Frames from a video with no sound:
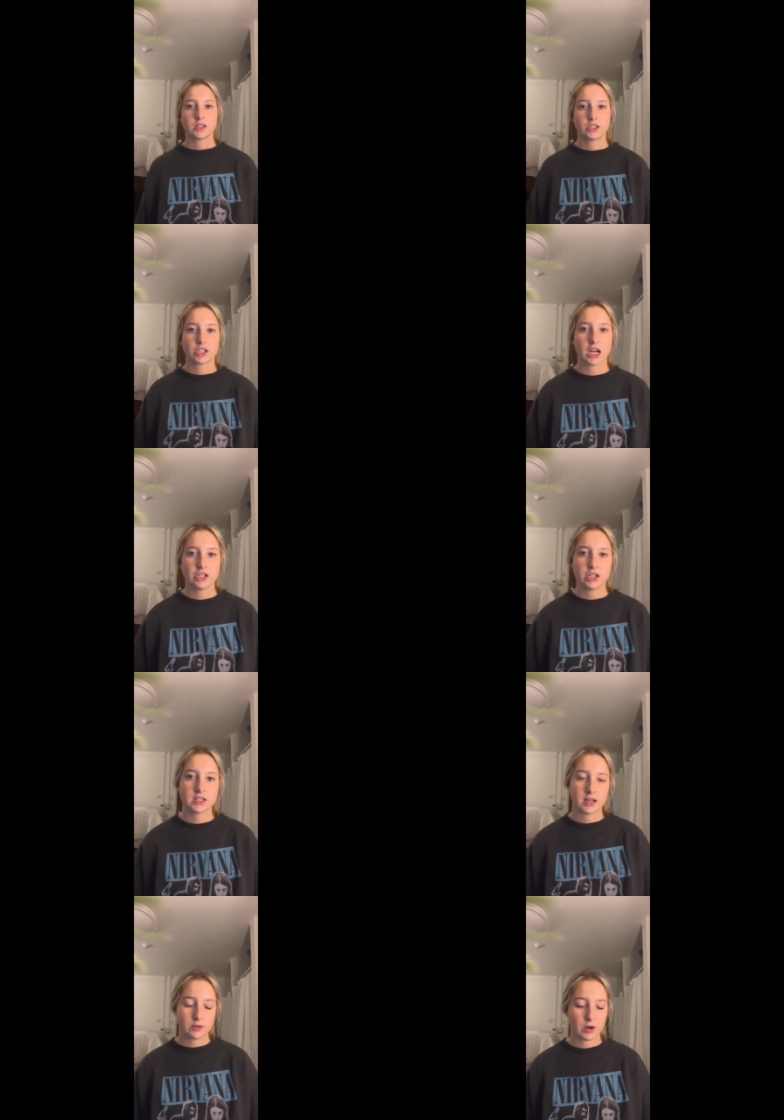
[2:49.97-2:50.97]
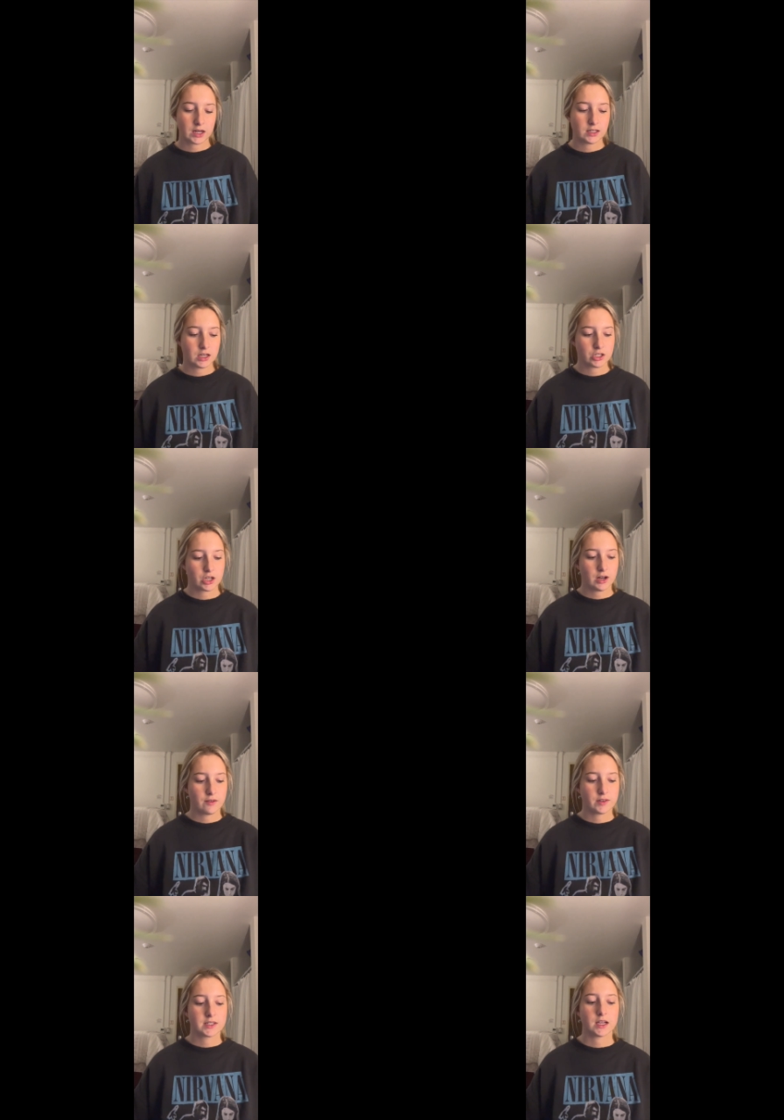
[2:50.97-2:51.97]
Changes in recognition of
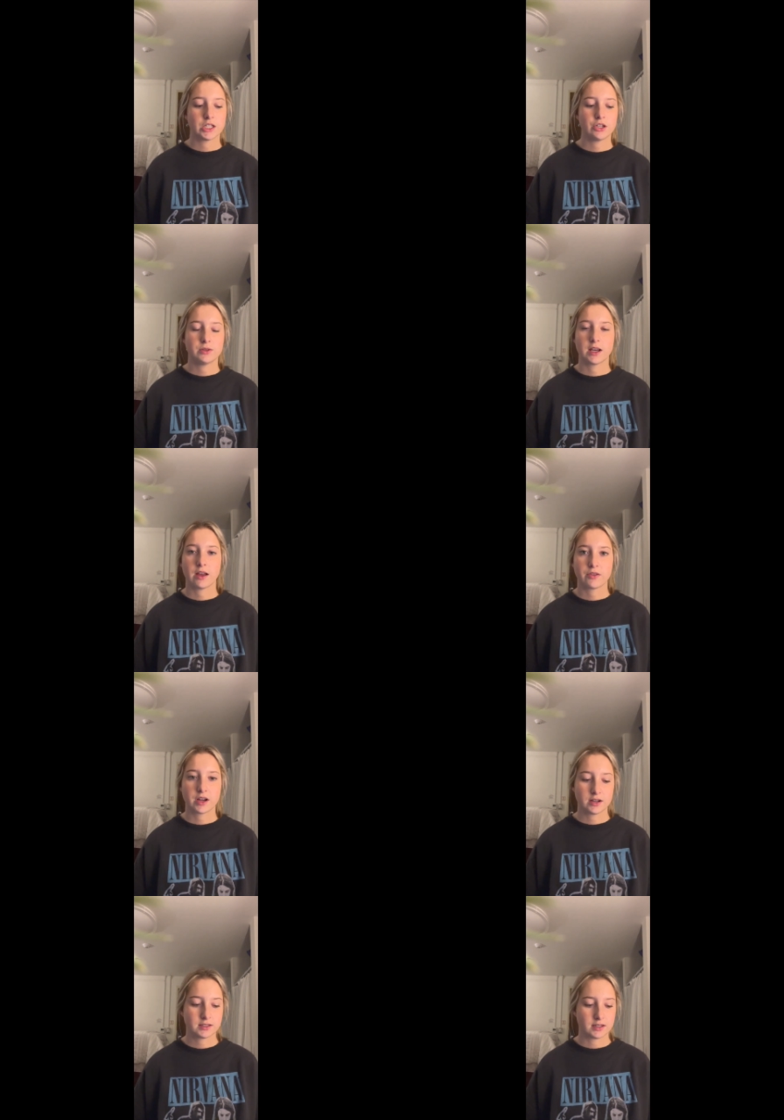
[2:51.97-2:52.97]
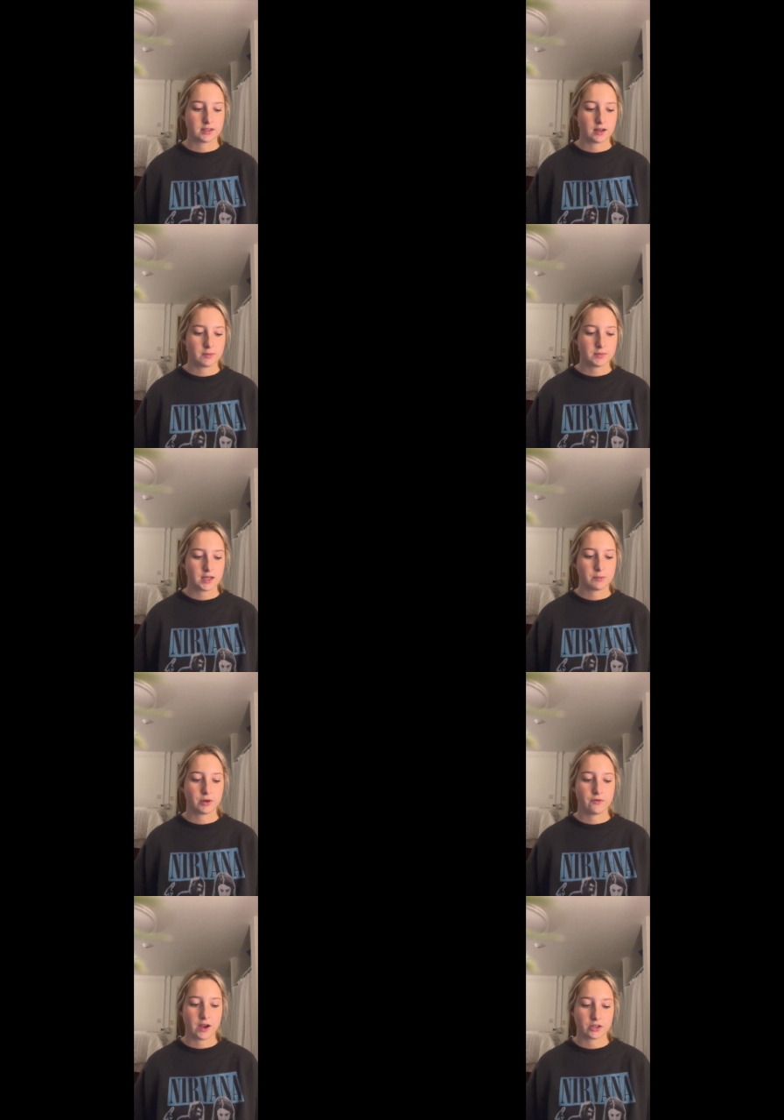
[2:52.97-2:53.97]
this issue to healthcare systems and
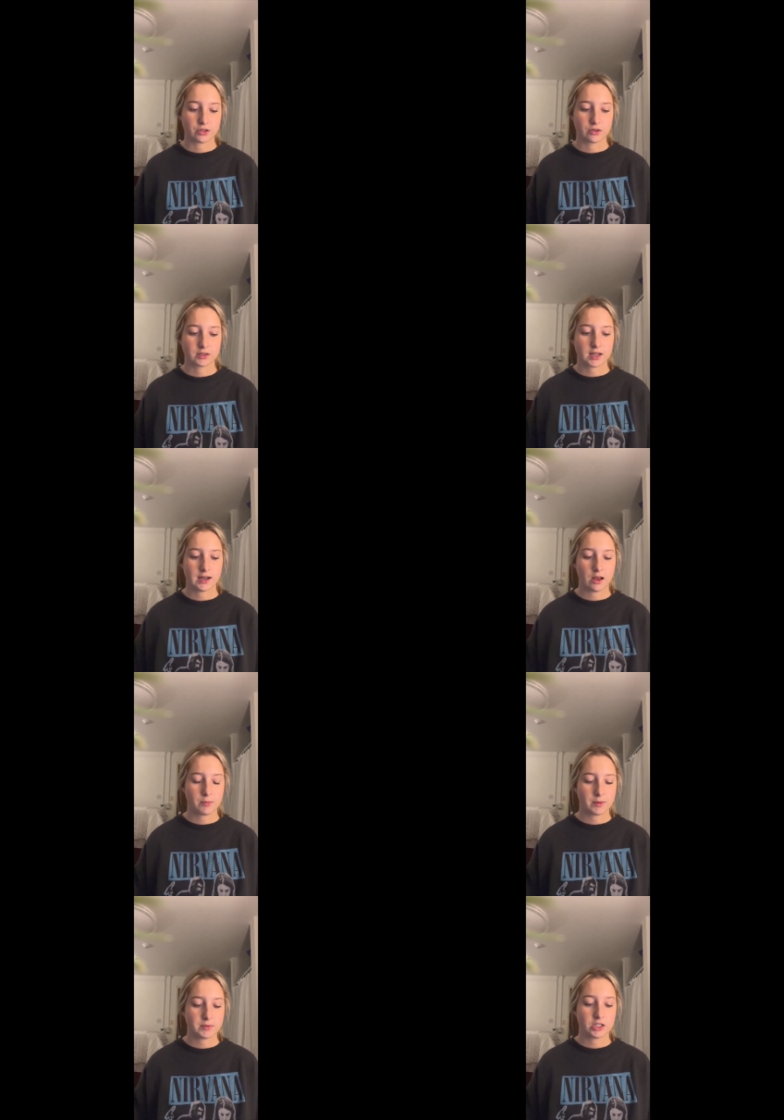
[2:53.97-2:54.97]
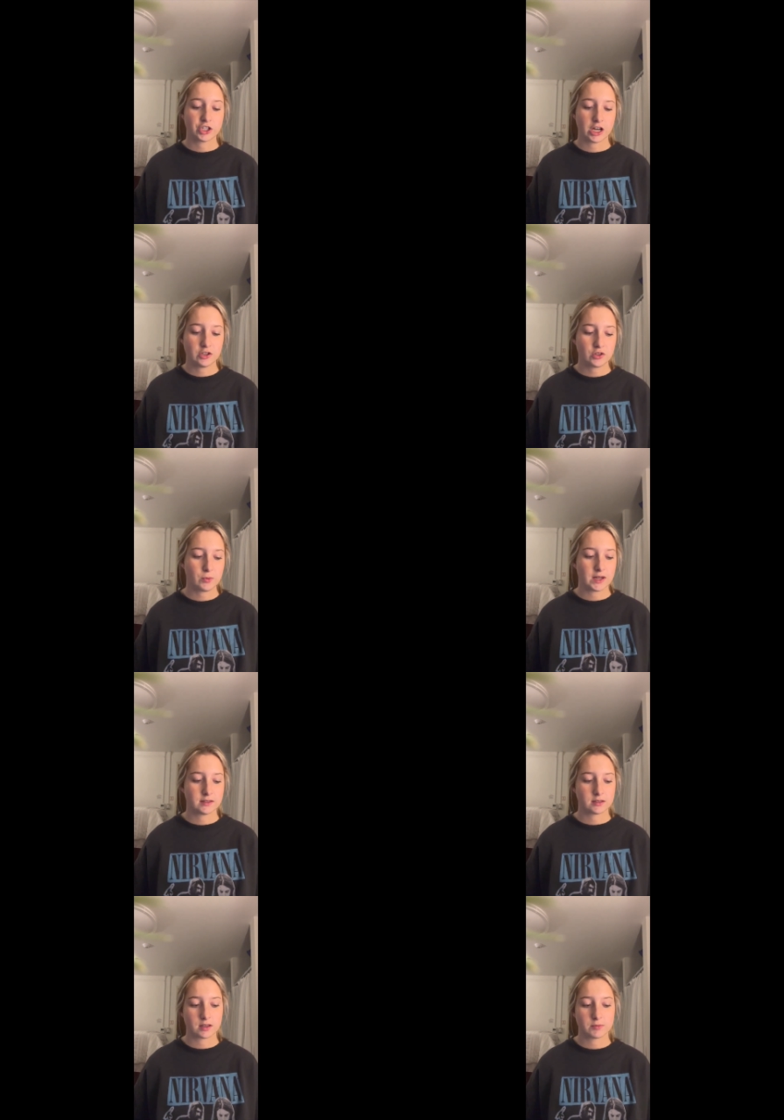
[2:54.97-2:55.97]
professionals can help them to change the way
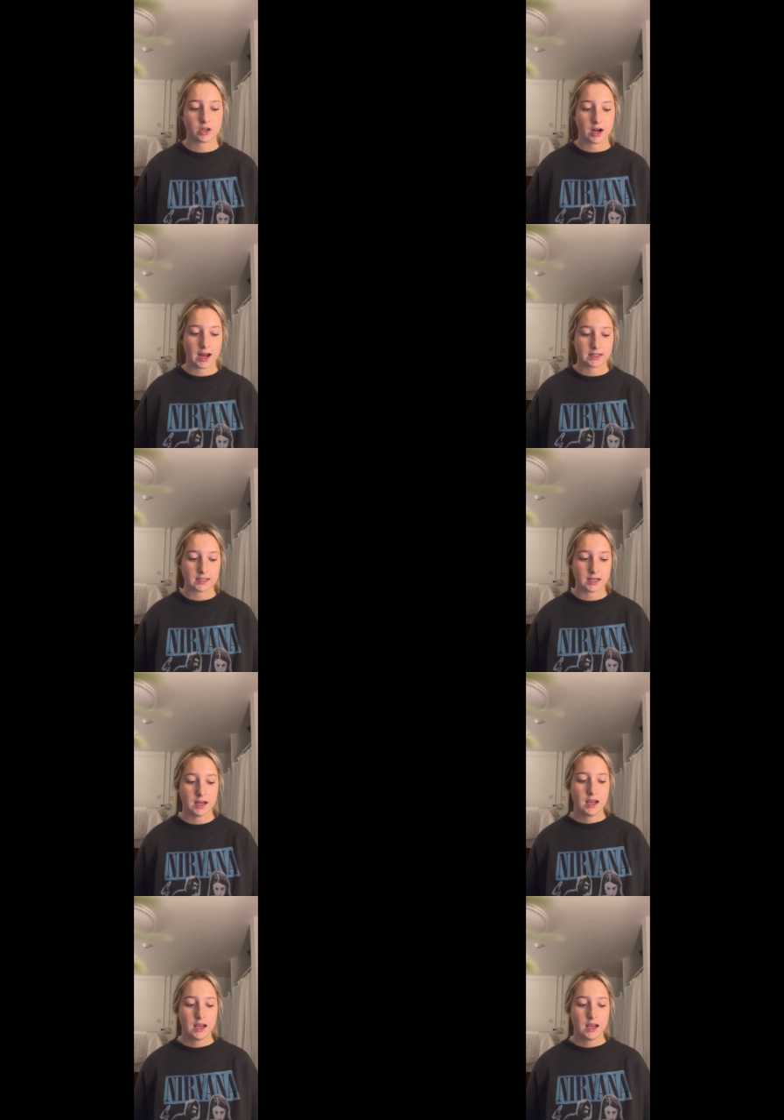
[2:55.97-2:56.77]
systems are acting